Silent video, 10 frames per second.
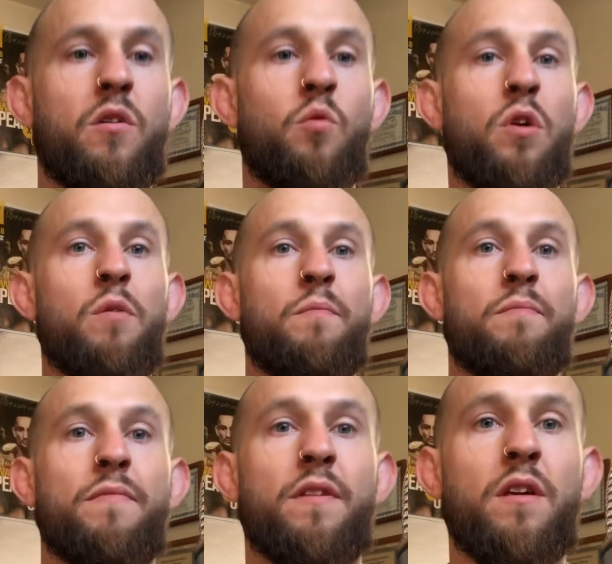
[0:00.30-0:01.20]
Well,
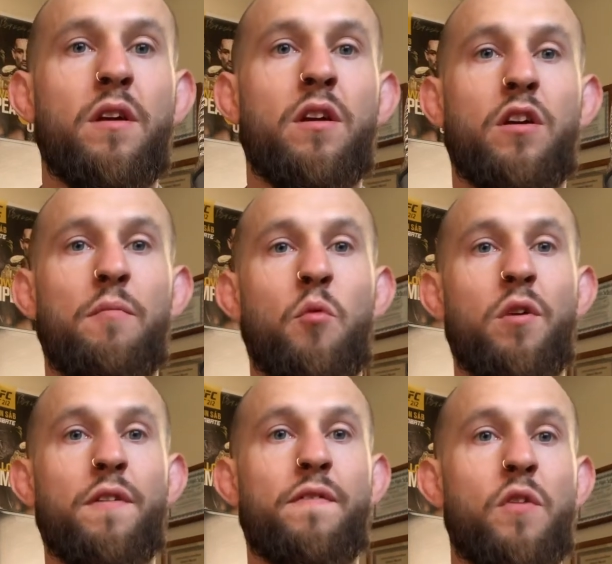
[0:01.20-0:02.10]
good
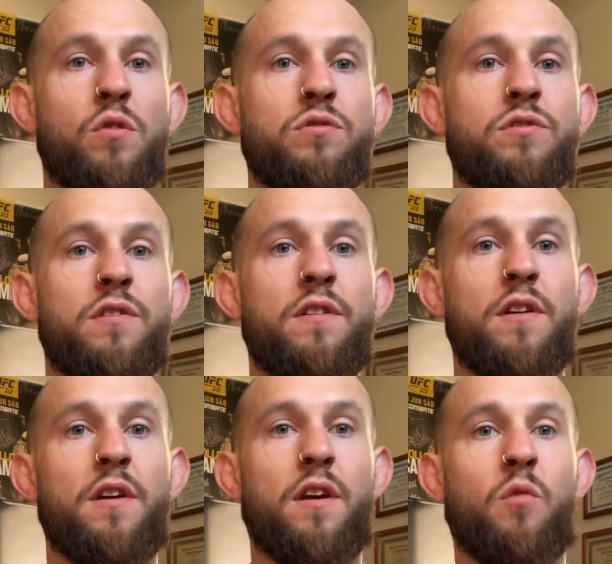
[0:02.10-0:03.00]
morning, folks,
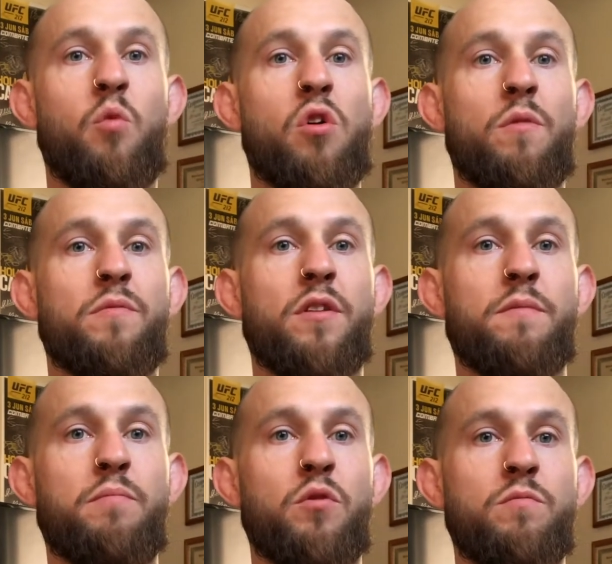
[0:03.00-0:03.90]
and welcome to the
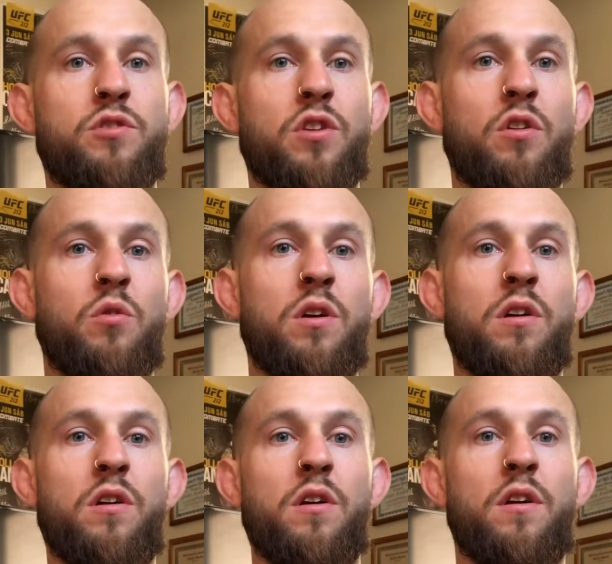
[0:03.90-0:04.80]
Boom Show.
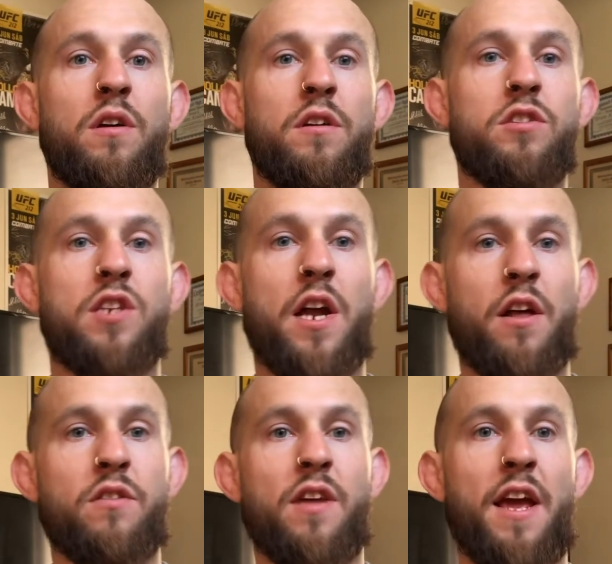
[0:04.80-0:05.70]
Shout
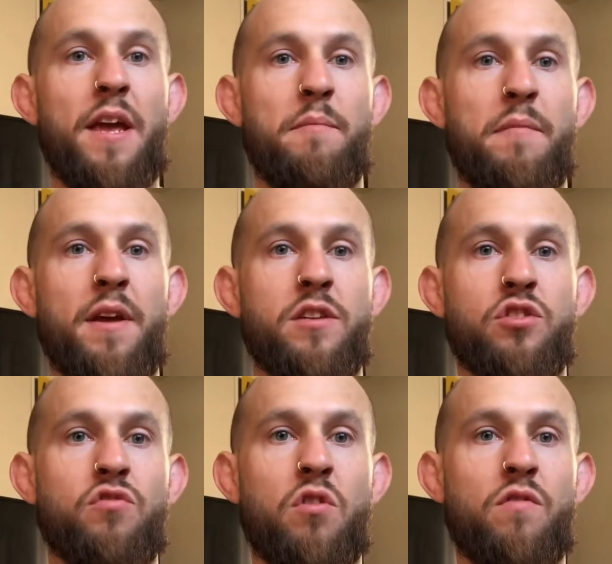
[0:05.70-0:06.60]
out to Eight Man
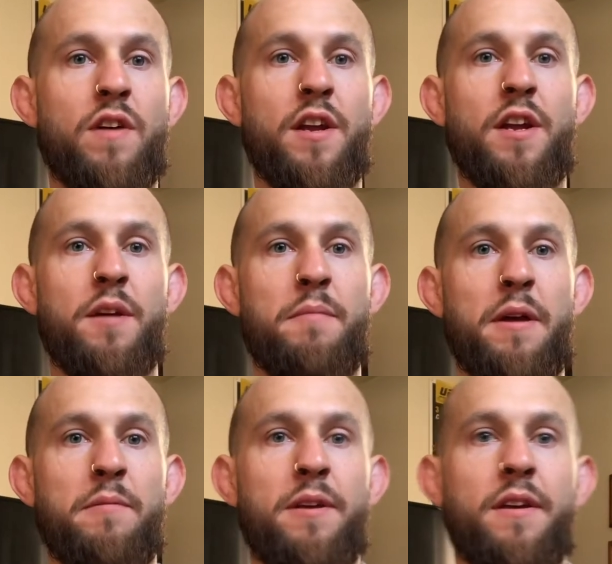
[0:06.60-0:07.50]
Strong right here,
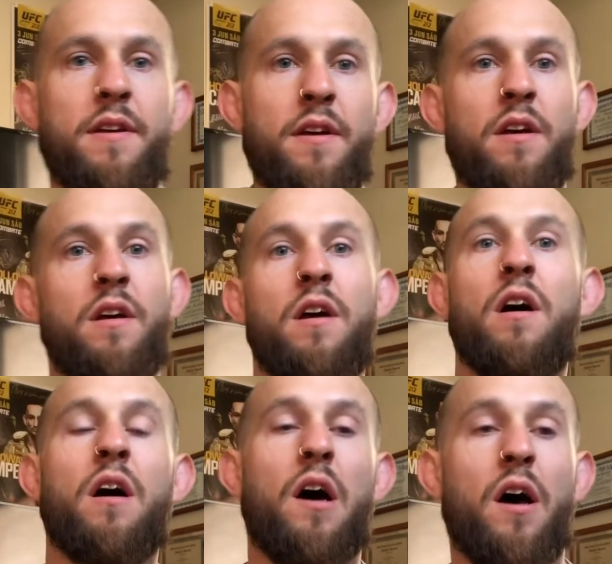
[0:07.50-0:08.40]
baby.
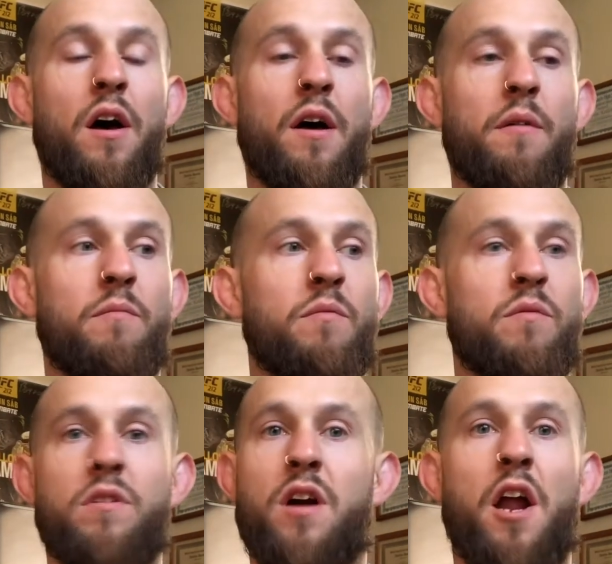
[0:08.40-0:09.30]
Um,
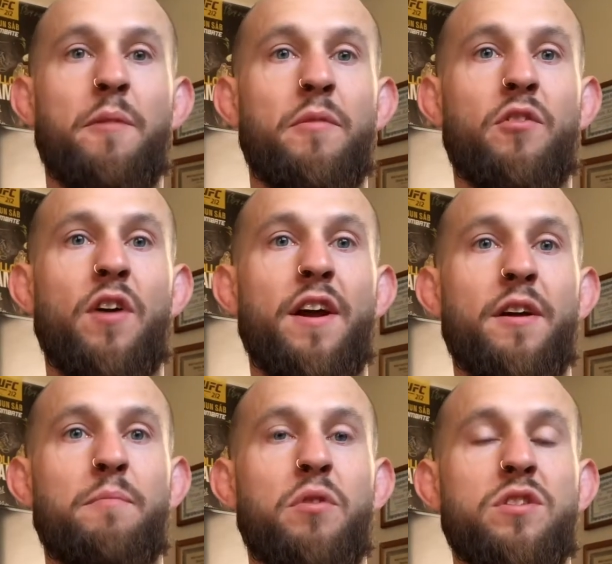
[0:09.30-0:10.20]
Conor
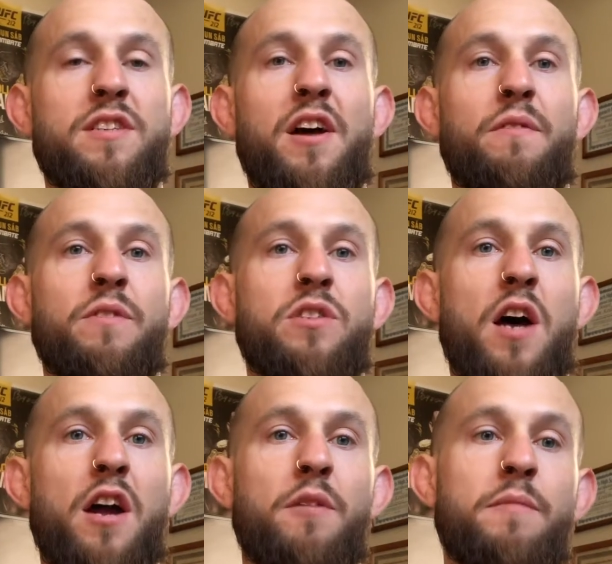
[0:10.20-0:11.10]
McGregor puts out a
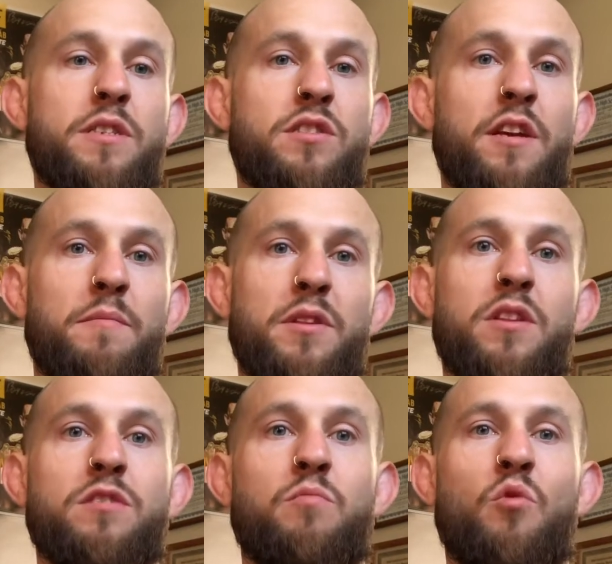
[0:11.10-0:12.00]
retirement statement
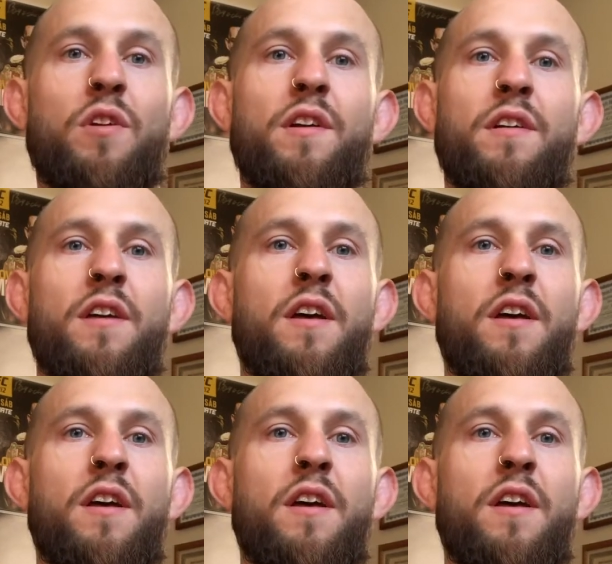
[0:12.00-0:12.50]
this morning.